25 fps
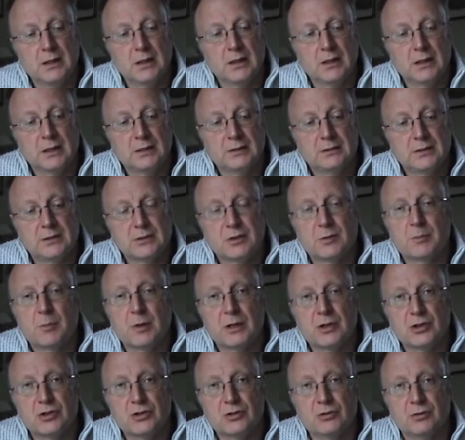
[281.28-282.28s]

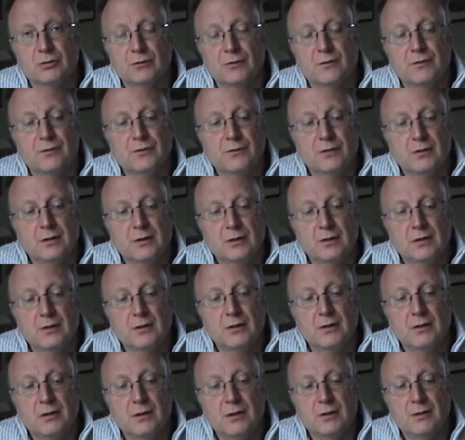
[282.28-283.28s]
anticipation of
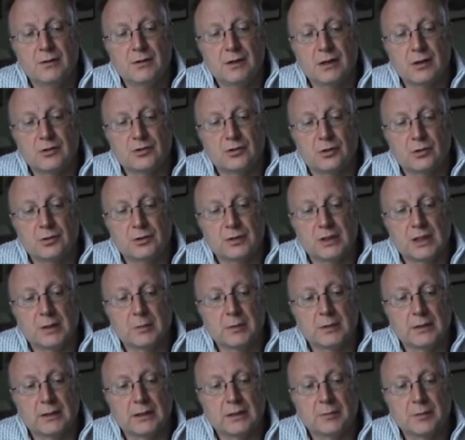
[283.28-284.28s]
things hotting up a
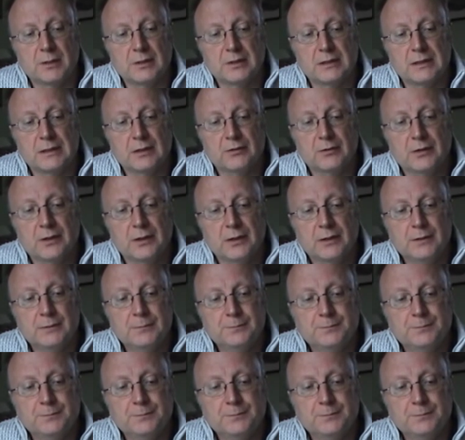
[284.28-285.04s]
little bit down there.